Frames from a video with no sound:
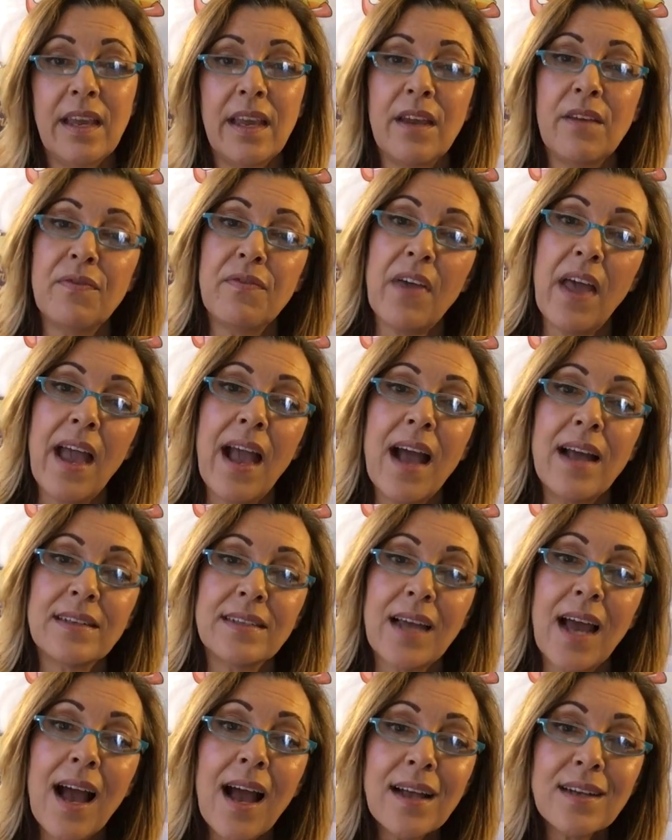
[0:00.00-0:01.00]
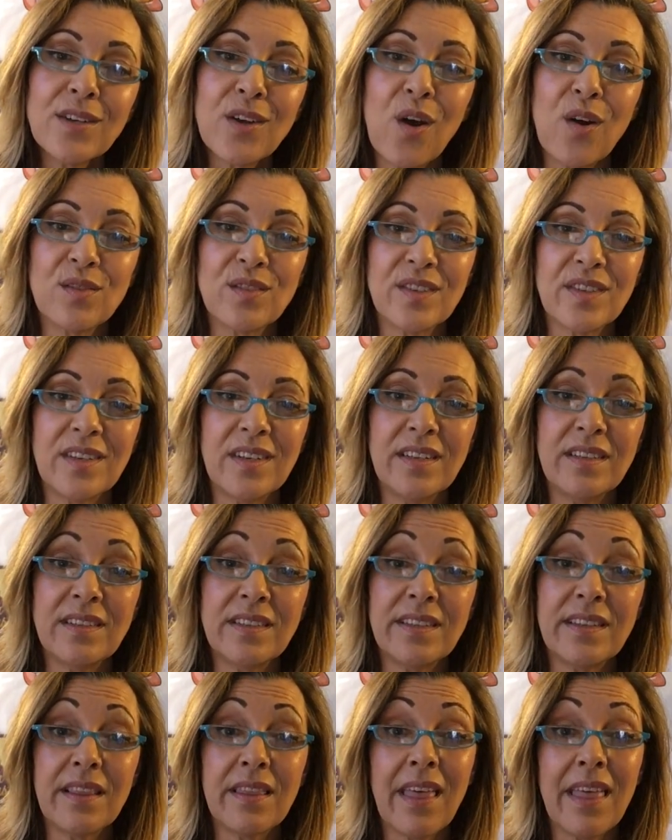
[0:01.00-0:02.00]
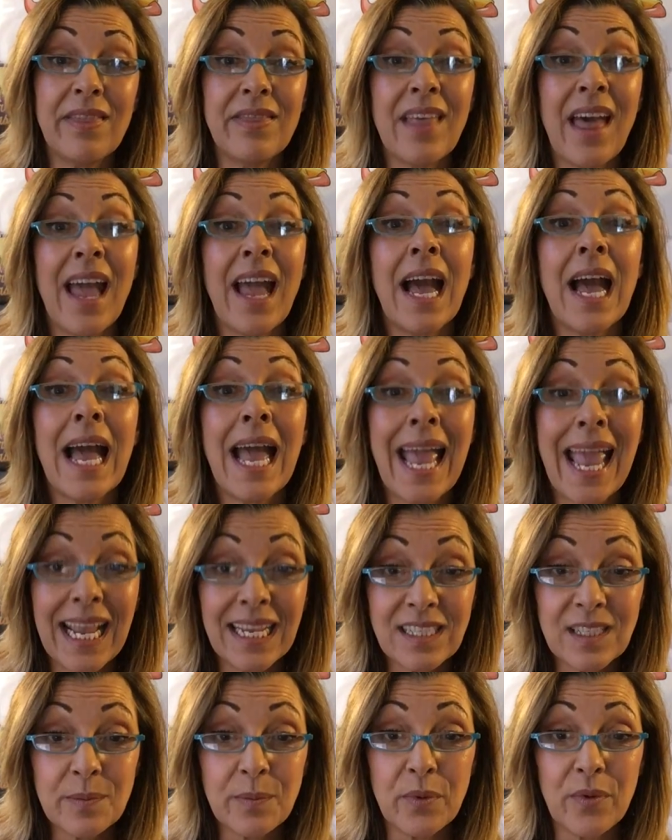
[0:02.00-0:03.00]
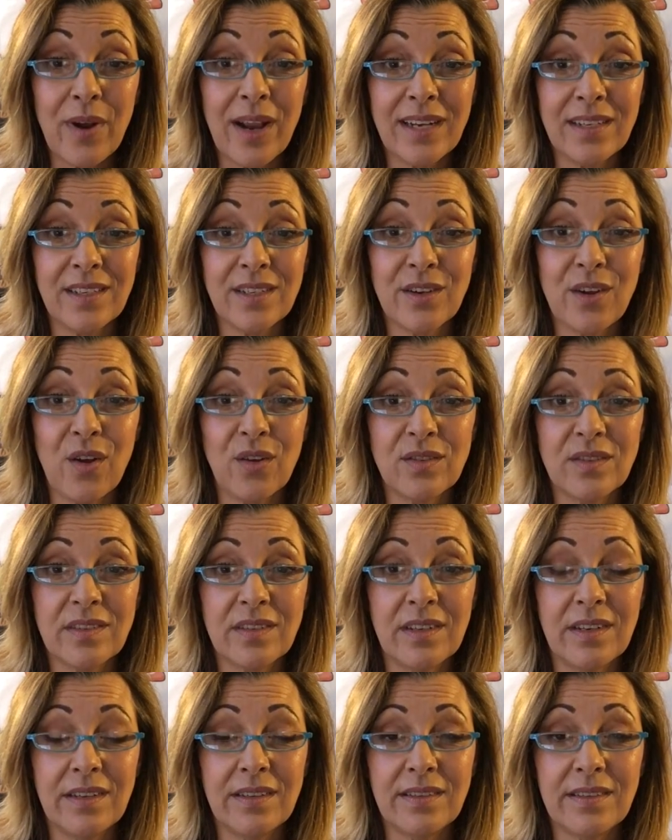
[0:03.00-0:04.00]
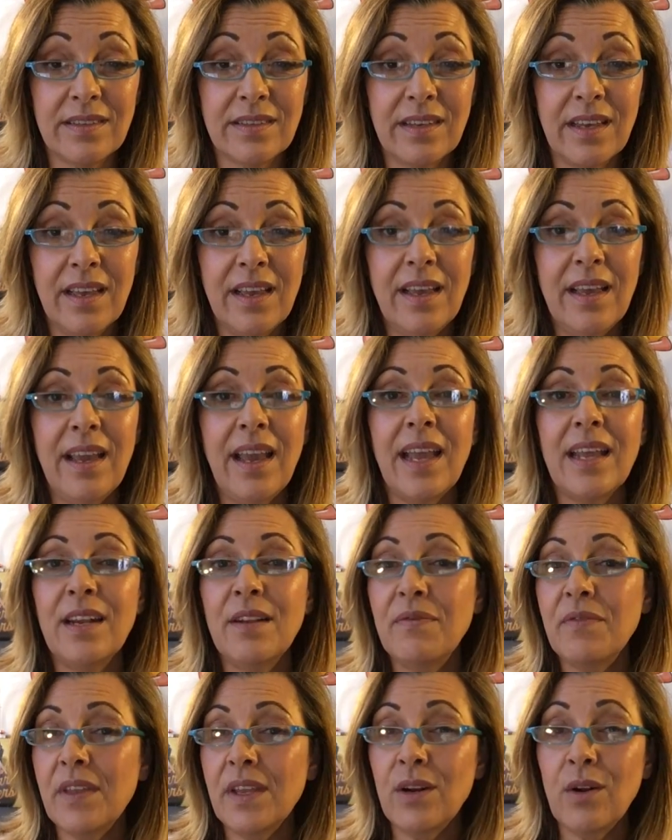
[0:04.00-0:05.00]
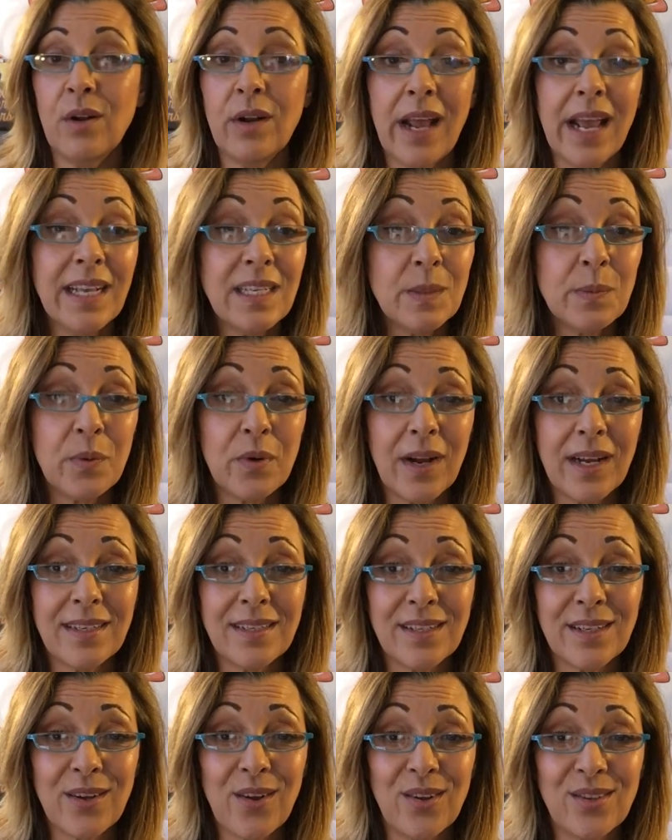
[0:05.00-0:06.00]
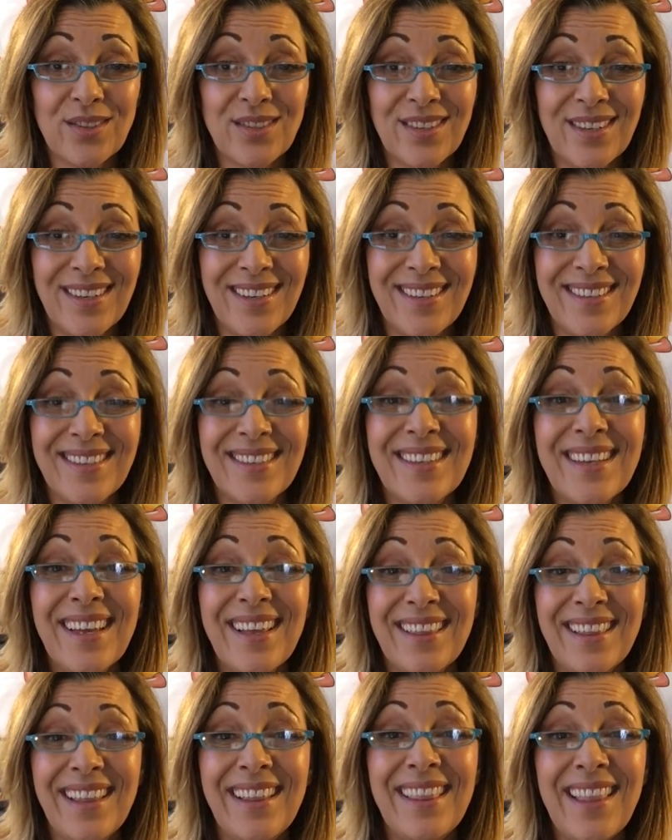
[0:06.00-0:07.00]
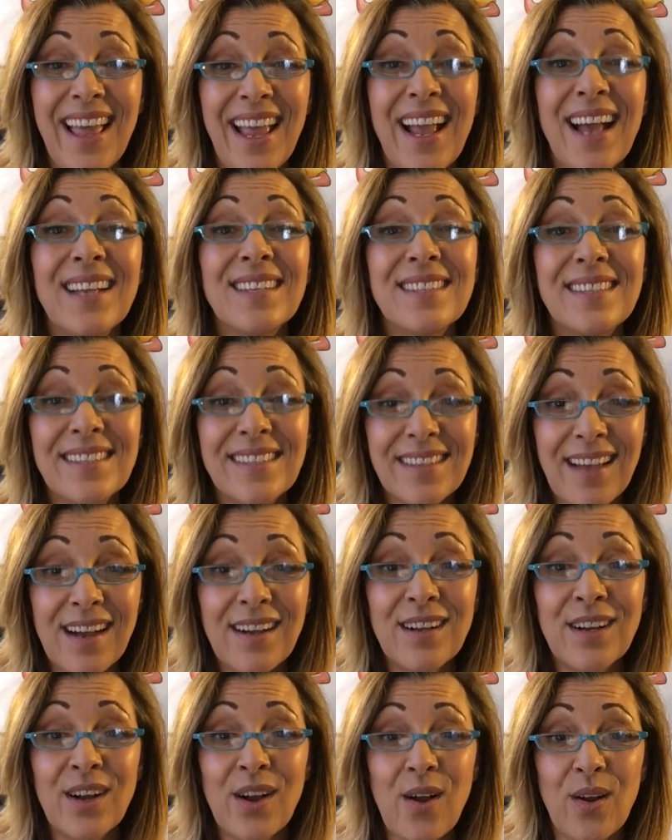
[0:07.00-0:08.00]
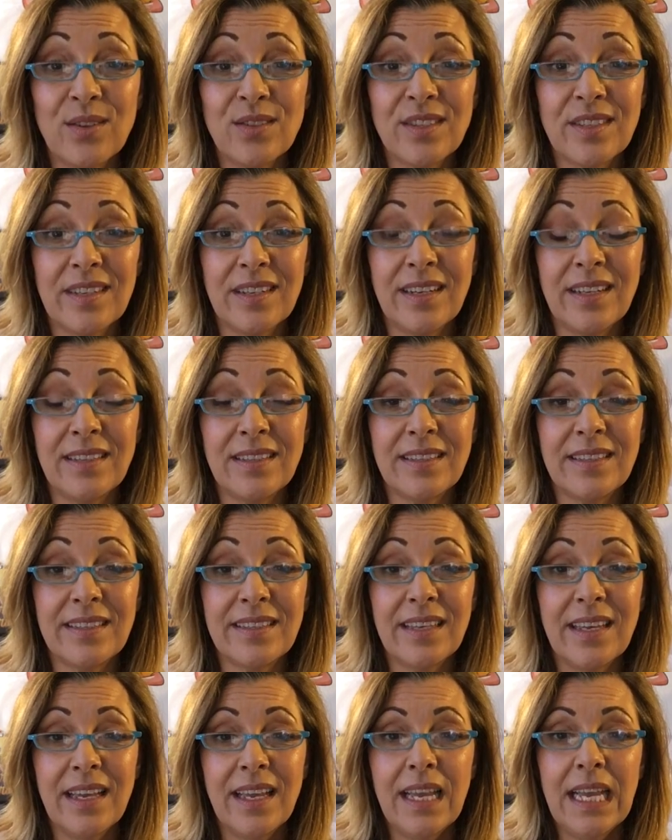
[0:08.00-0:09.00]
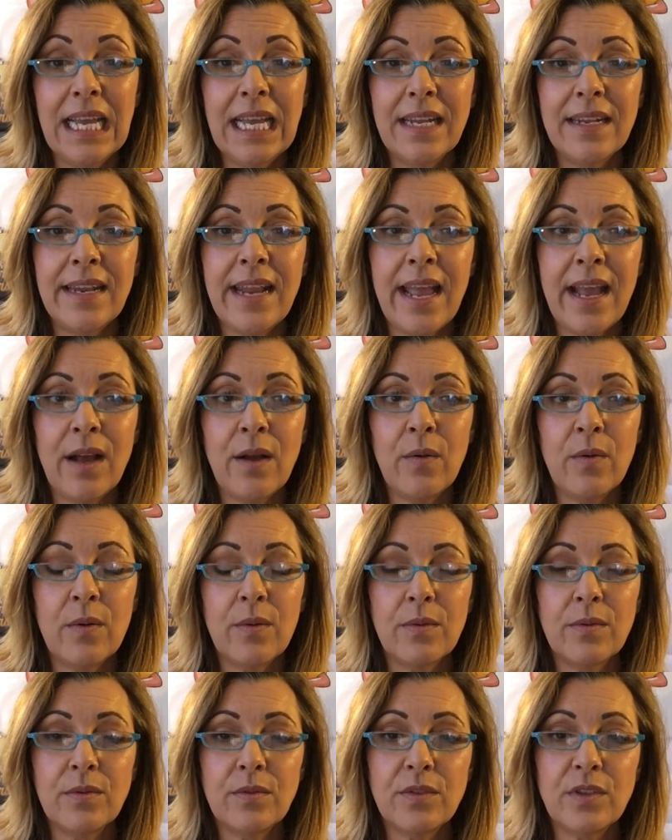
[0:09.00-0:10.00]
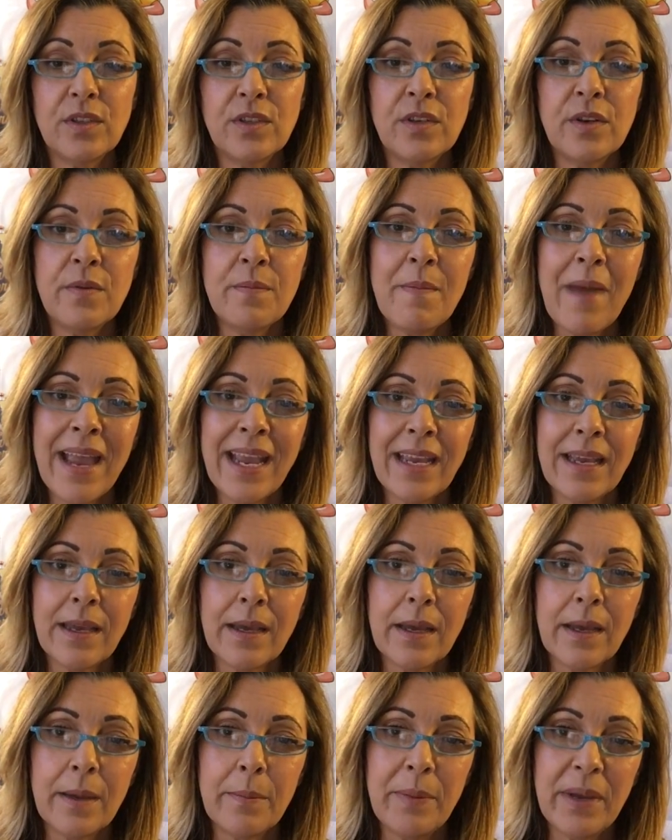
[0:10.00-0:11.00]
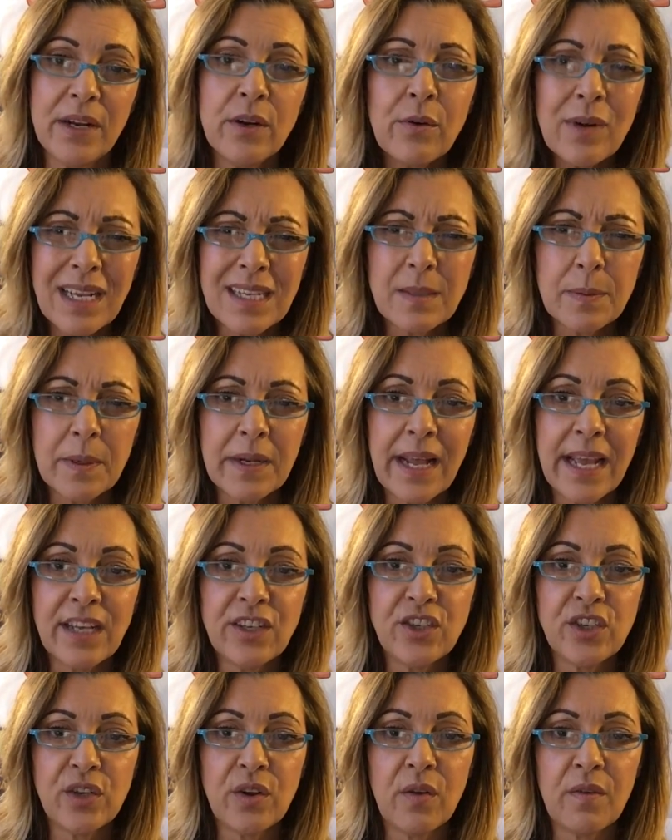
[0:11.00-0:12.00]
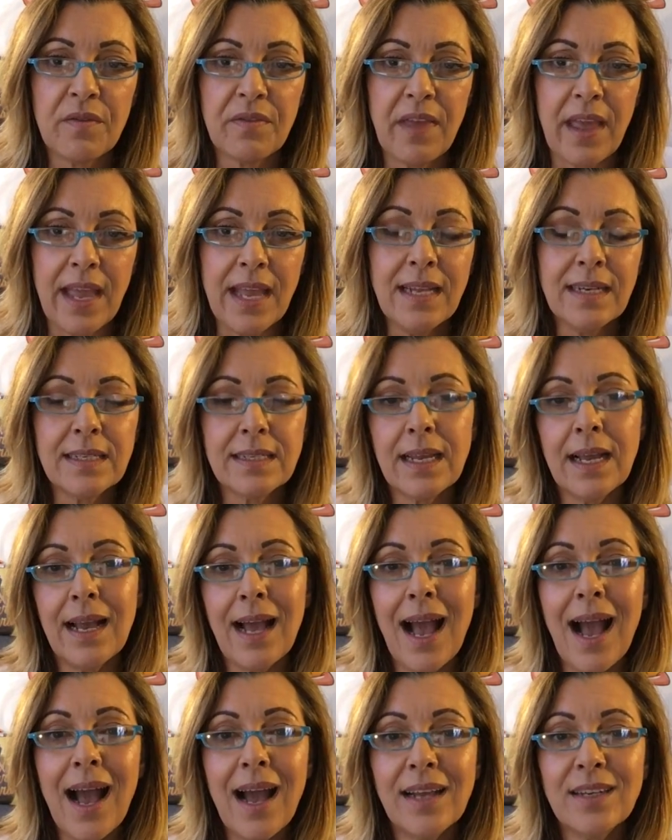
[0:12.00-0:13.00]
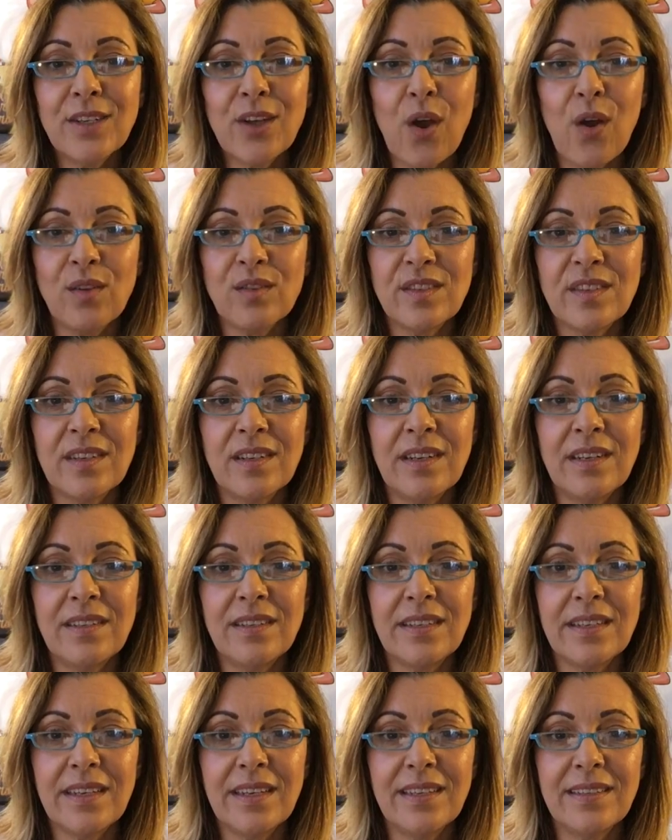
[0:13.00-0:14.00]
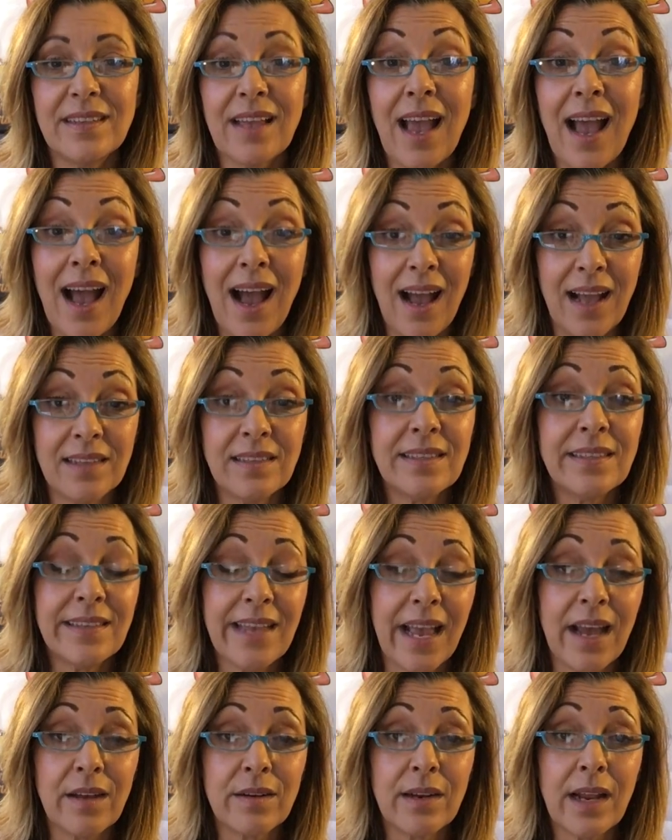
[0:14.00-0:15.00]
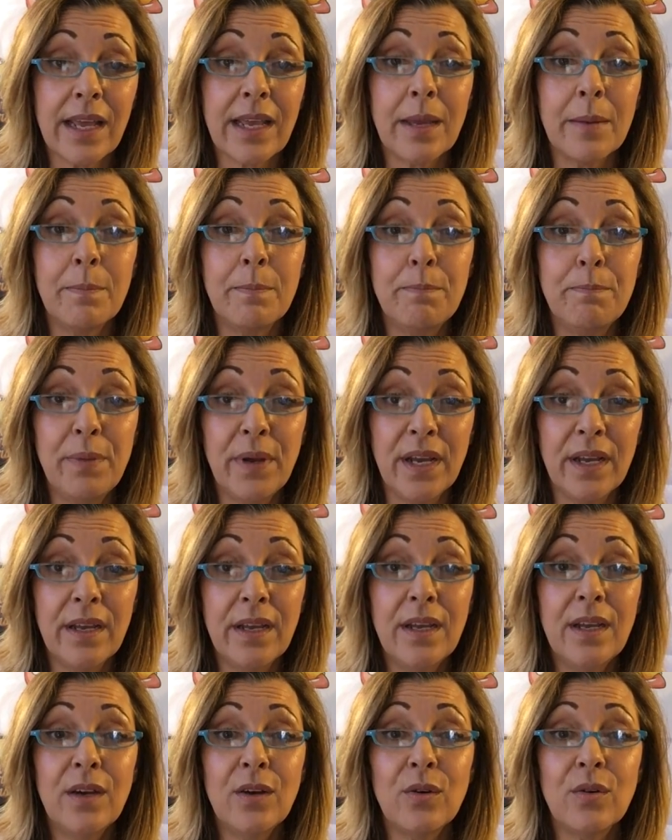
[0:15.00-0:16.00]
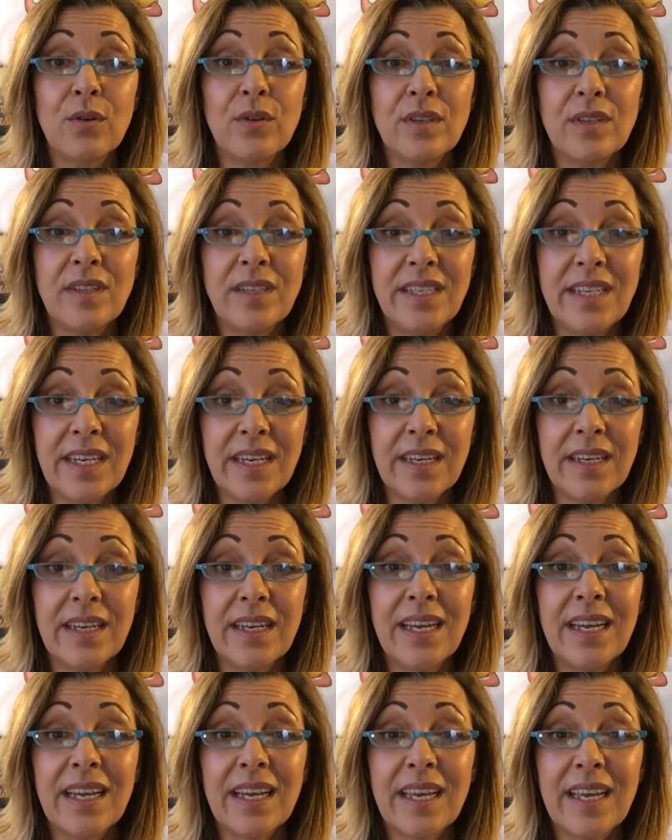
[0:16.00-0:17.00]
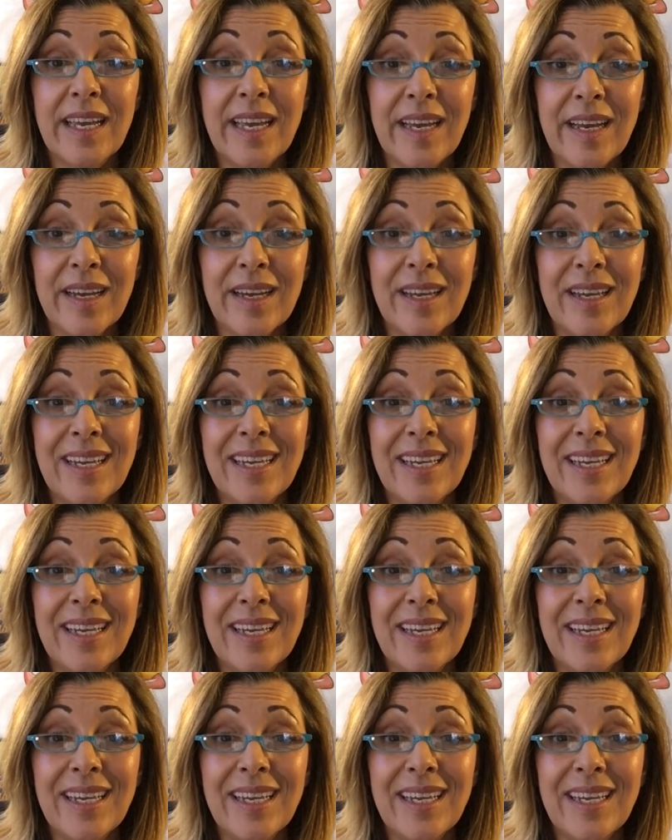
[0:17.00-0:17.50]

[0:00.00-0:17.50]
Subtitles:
If they aren't hard consonants, then they are aspirated consonants. And if they're not aspirated consonants, then they are sung consonants. Now, to make a better explanation of that, a hard consonant is a hard sound, like a b or a d, k,